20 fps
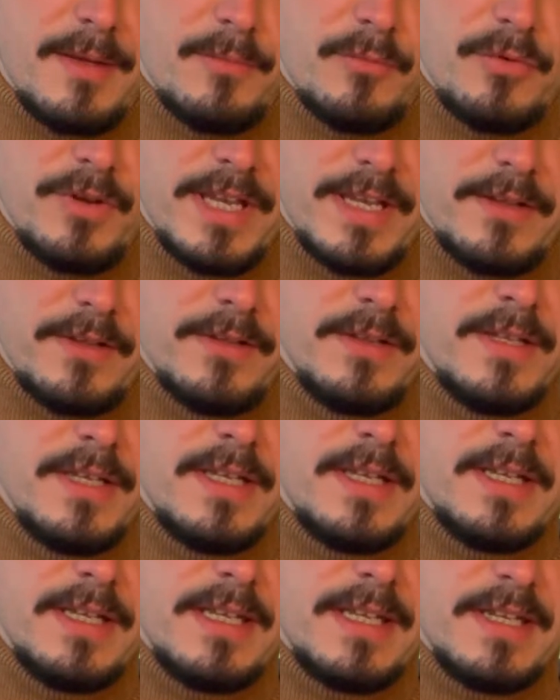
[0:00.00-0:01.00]
reel,
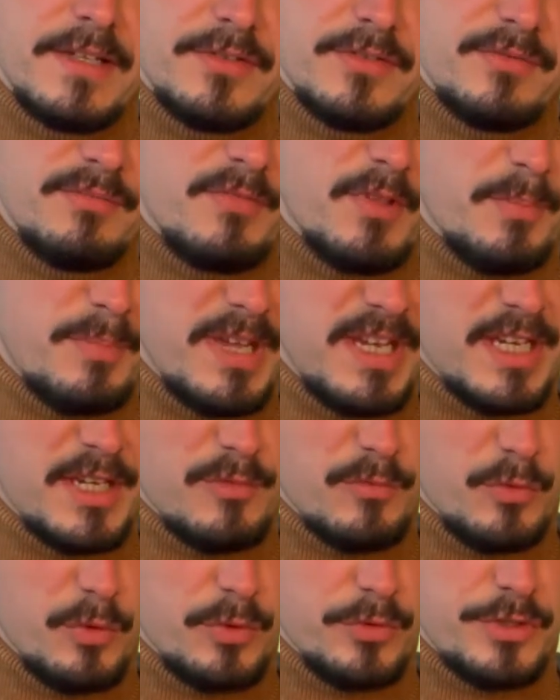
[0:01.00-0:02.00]
is the
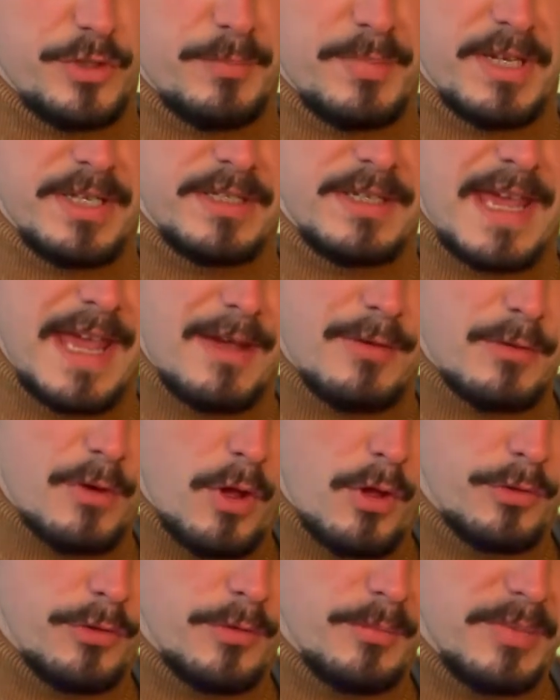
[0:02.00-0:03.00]
picking rules. You pick down
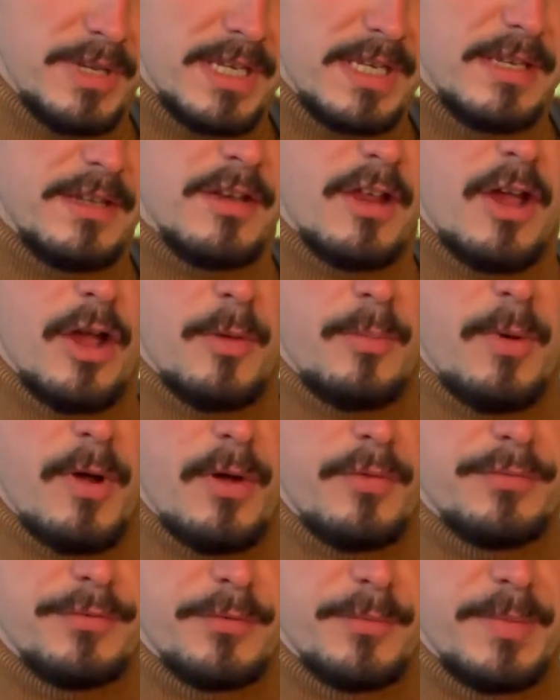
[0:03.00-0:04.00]
on the beat and up
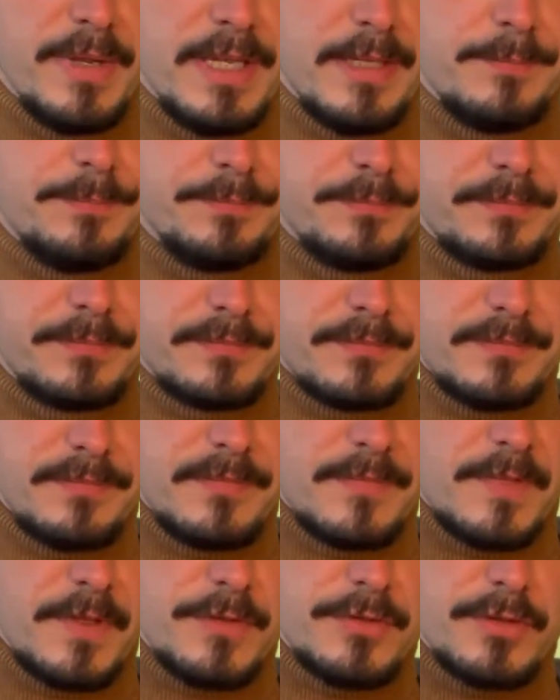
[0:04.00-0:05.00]
off the beat.
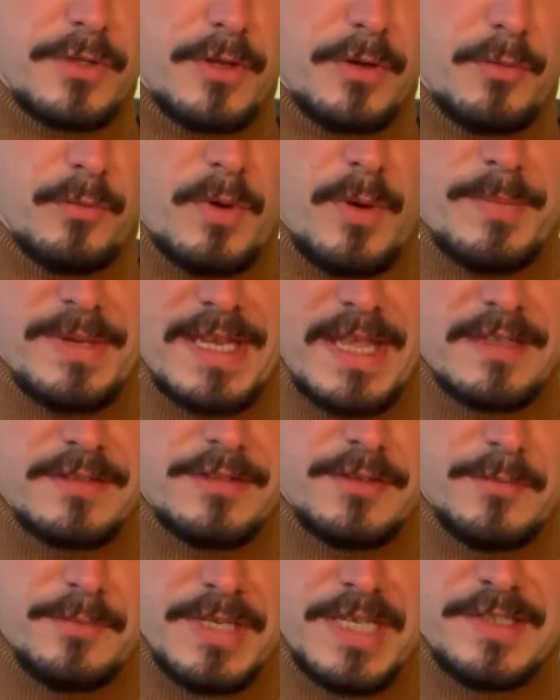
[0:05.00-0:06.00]
So when we get
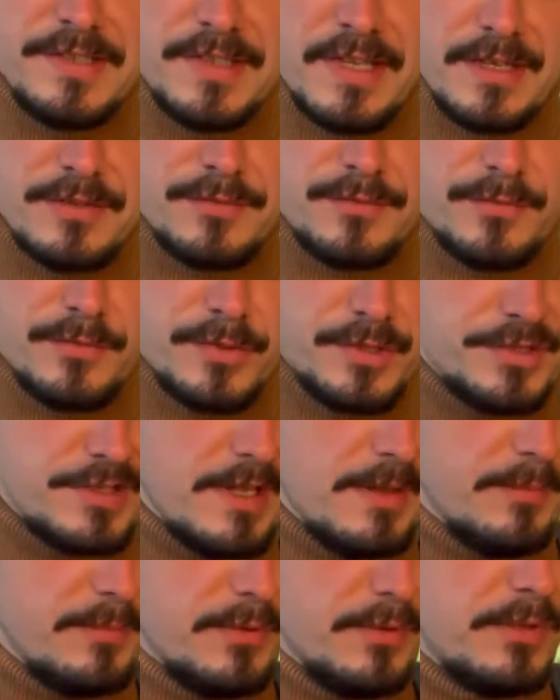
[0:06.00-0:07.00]
to the B section, for
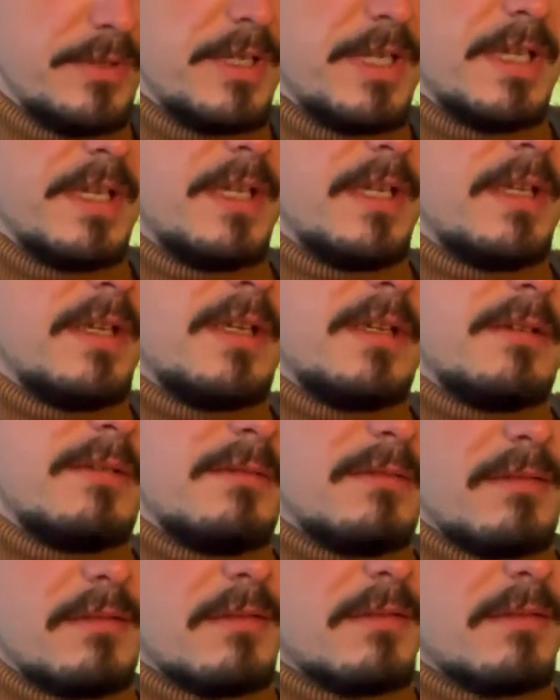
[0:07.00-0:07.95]
example, a